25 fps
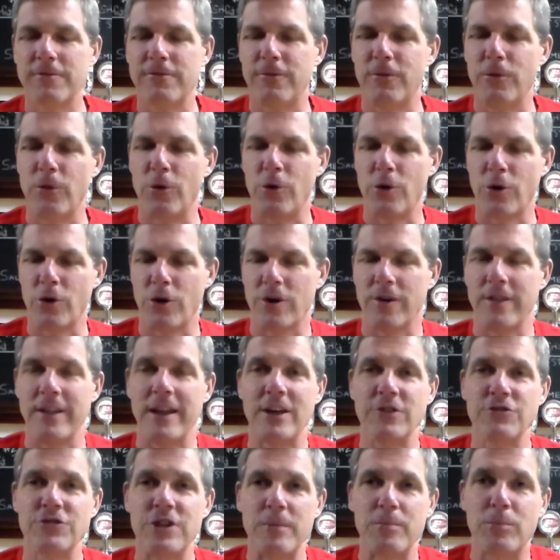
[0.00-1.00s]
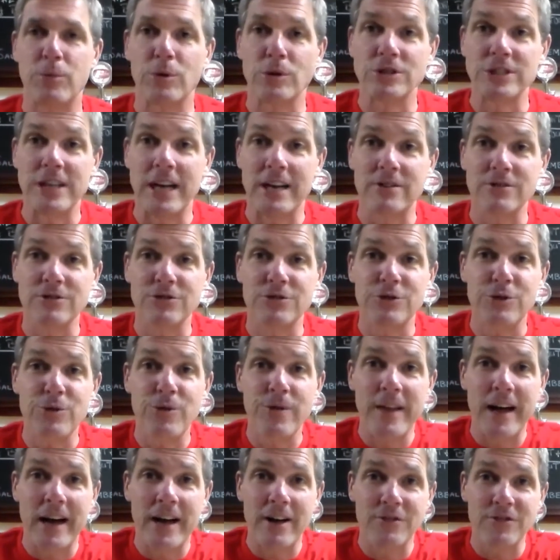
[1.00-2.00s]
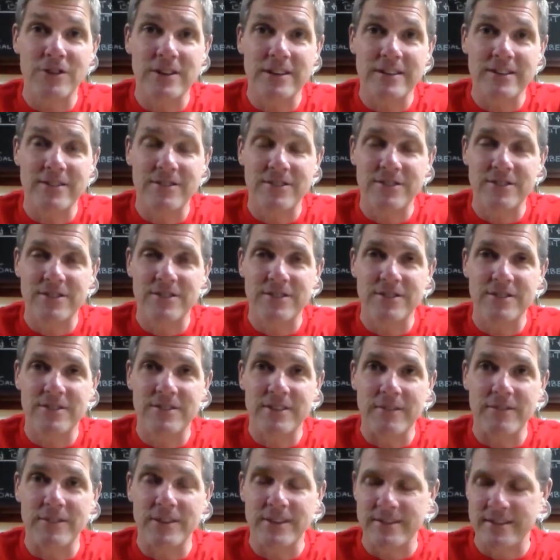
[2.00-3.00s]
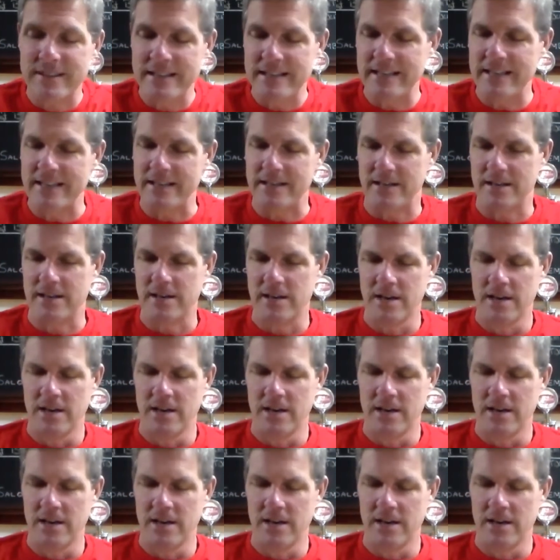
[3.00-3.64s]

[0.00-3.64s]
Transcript: SJPorr Challenge 2017.